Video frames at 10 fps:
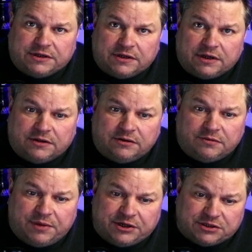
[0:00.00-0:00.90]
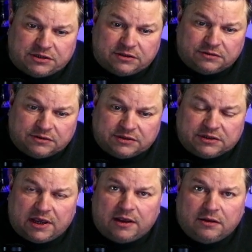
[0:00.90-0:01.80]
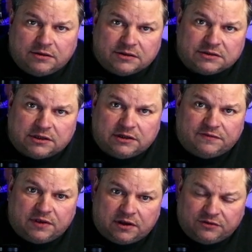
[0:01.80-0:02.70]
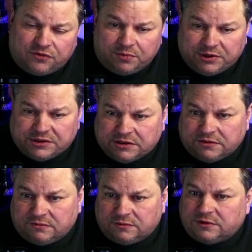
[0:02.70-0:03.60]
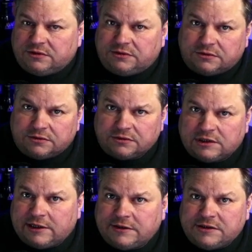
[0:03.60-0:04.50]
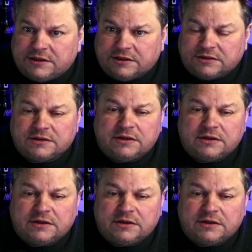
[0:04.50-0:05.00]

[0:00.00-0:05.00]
and you measure on the scale on the side of the hydrometer what your salinity is.